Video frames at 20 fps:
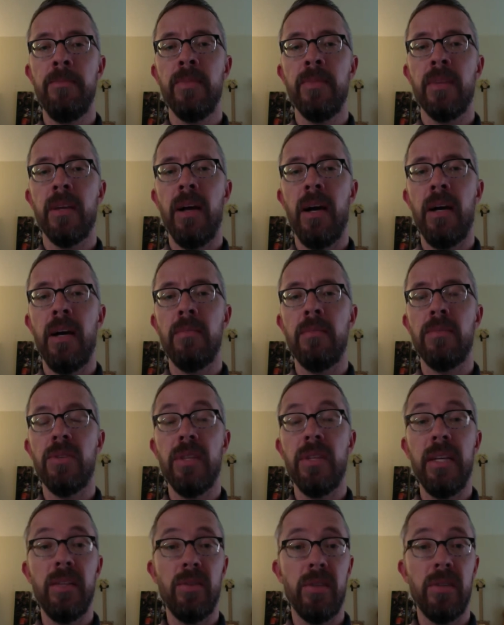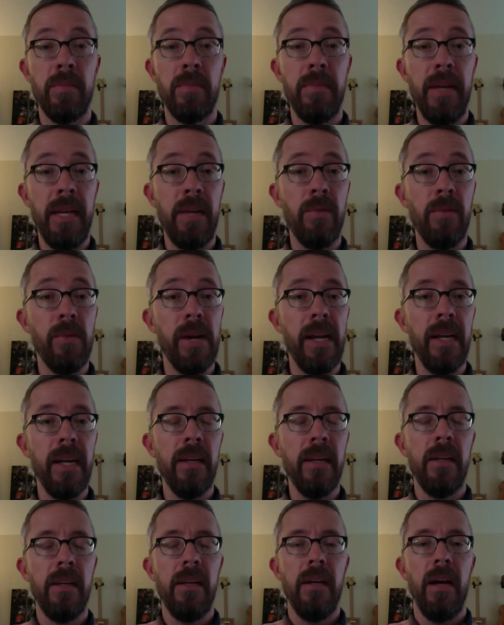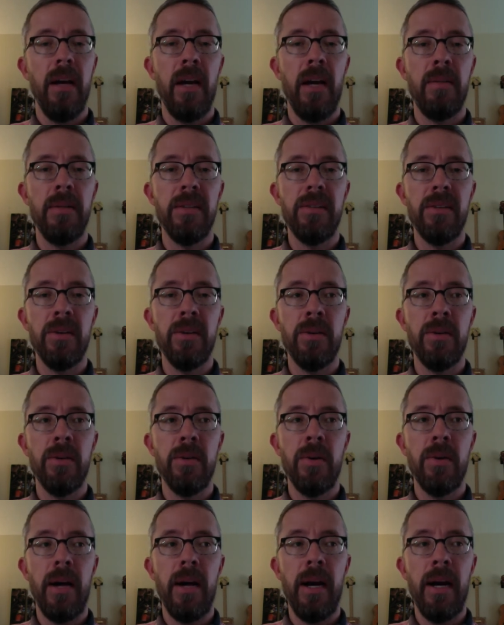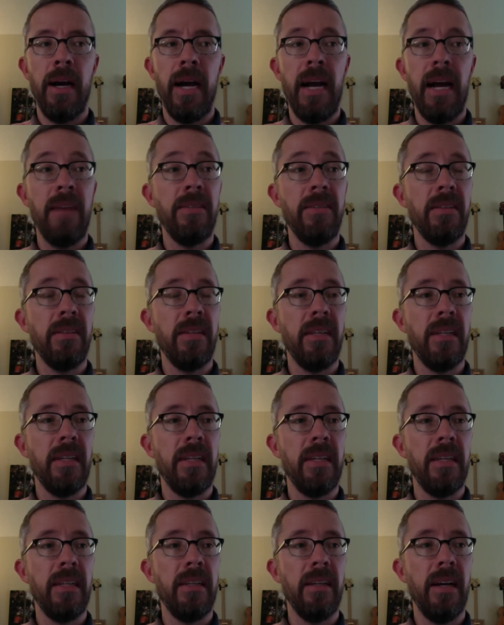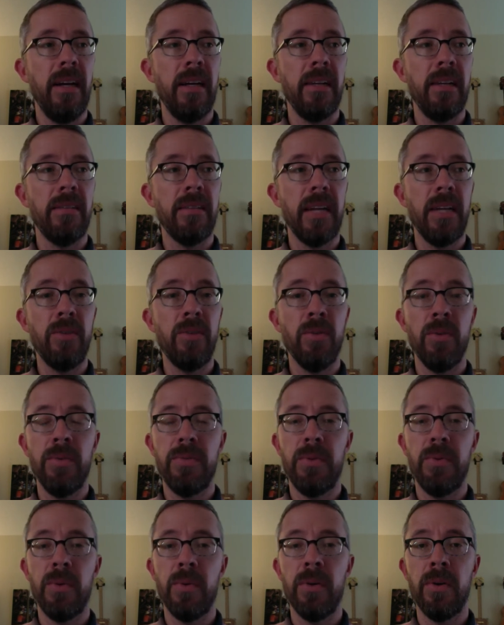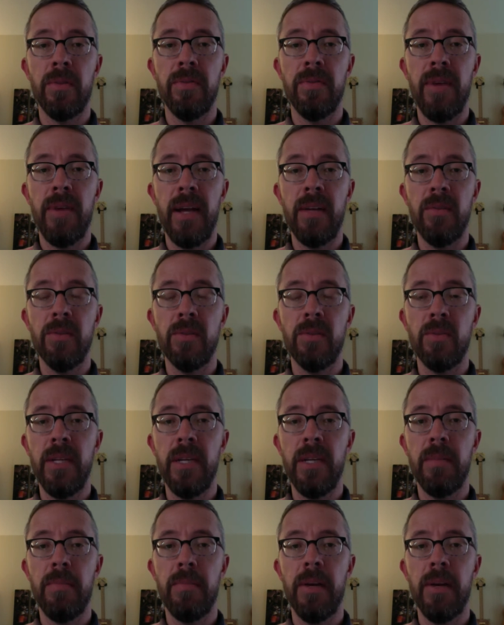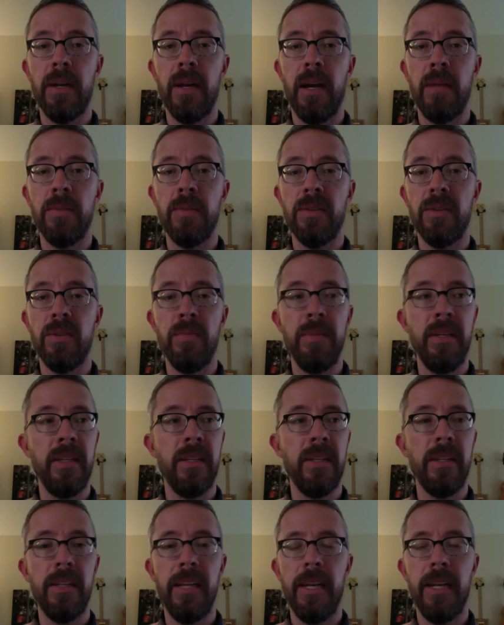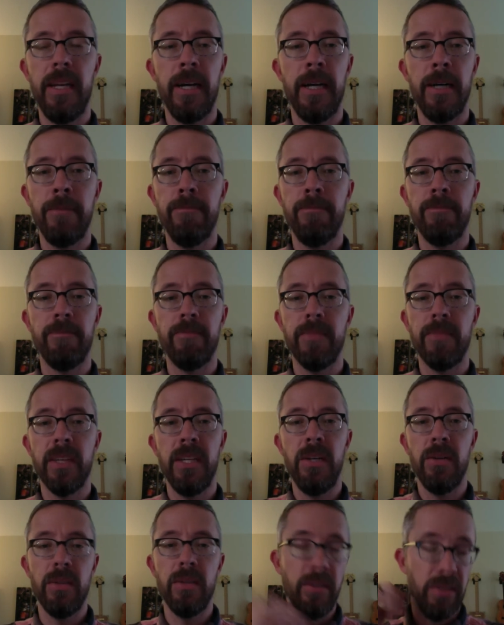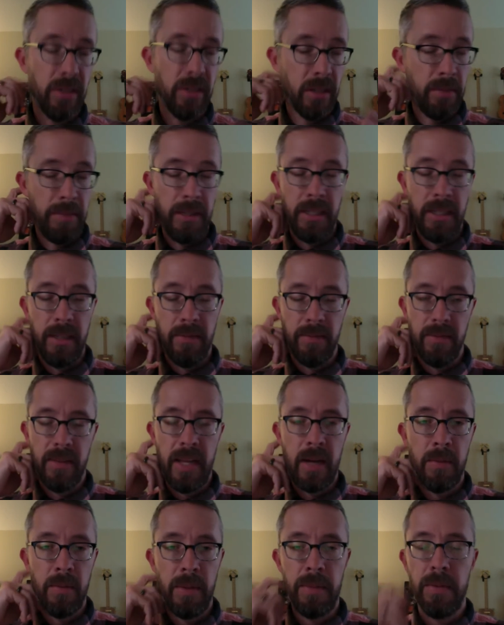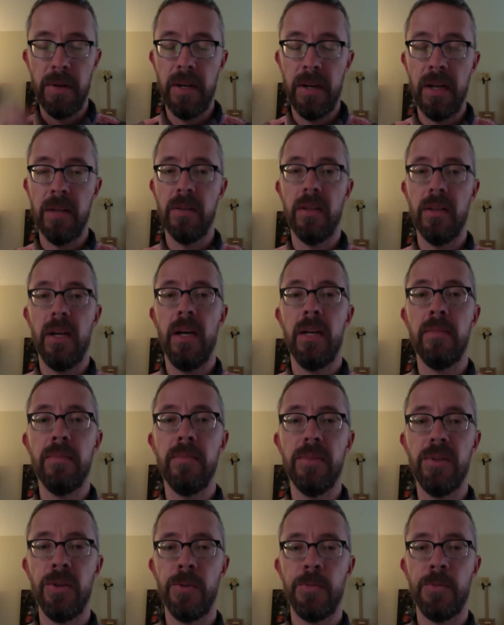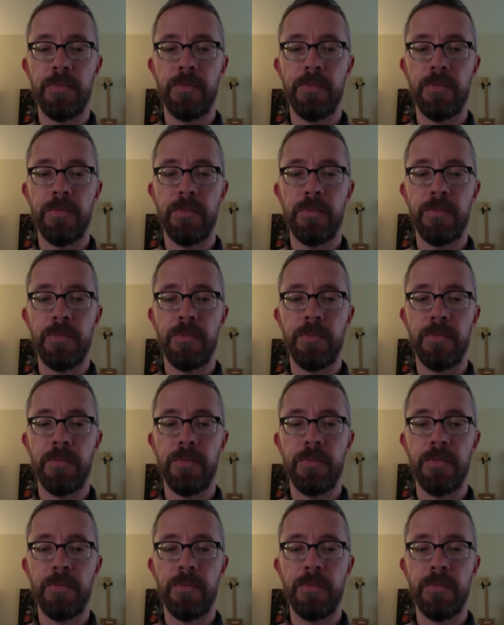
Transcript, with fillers: Um, so that's the main way. Um, and so uh, I haven't seen a, uh, schedule for finals week, but I'm assuming that um, you know there's going to be that'll be put out um, soon.